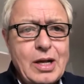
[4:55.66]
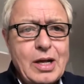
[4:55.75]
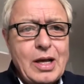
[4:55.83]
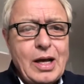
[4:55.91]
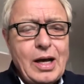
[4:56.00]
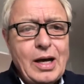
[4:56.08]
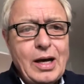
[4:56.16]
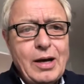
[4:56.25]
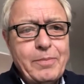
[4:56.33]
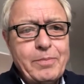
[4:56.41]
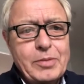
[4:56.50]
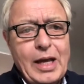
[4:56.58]

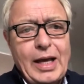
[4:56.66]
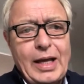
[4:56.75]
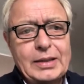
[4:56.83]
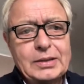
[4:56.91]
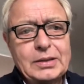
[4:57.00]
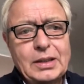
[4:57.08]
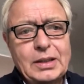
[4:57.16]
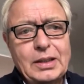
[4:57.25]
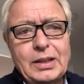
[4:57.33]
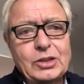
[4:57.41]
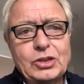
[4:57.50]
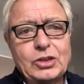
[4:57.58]

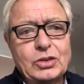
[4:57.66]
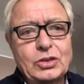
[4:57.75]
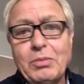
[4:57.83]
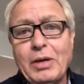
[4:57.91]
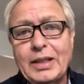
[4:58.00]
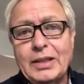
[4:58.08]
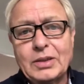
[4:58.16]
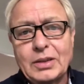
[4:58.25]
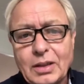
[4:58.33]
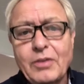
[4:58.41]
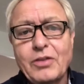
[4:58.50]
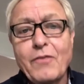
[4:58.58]
It's just amazing
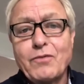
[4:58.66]
that the